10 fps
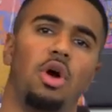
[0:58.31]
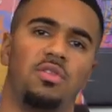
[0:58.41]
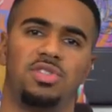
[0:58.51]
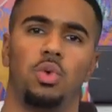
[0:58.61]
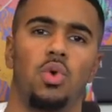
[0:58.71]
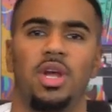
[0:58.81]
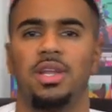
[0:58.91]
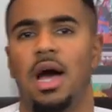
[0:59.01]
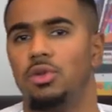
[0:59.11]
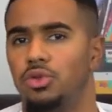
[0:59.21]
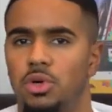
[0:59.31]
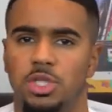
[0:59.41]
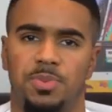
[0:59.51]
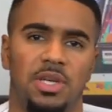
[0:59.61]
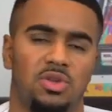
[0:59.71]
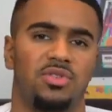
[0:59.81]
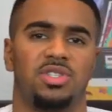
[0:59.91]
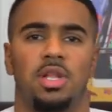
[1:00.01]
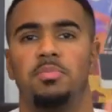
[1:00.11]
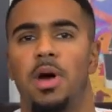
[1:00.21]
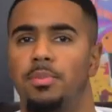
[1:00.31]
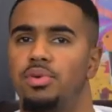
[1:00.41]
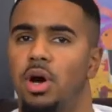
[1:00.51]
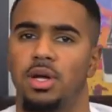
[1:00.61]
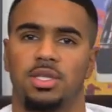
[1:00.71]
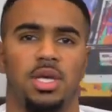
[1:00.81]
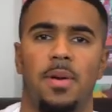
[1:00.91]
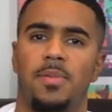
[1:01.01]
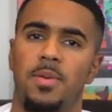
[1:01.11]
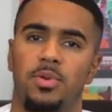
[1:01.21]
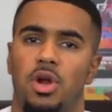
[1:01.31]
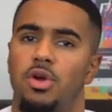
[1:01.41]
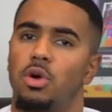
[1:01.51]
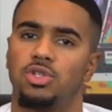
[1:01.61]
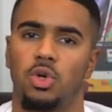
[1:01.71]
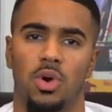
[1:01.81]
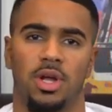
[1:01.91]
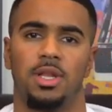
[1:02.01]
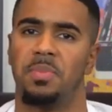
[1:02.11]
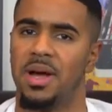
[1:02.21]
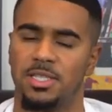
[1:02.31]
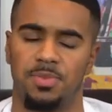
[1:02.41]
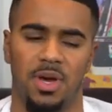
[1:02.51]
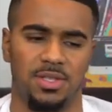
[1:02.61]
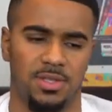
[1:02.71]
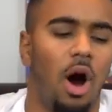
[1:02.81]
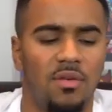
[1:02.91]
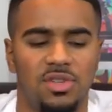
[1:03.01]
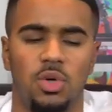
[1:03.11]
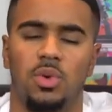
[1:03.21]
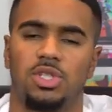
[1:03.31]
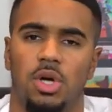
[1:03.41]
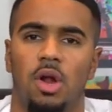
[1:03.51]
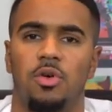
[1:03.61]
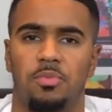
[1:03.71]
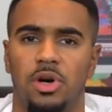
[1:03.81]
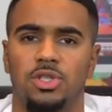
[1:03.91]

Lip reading: obviously work in the outdoor space, or if you're selling pet products, maybe people that are known to work in the pet space. Obviously, you want to start off with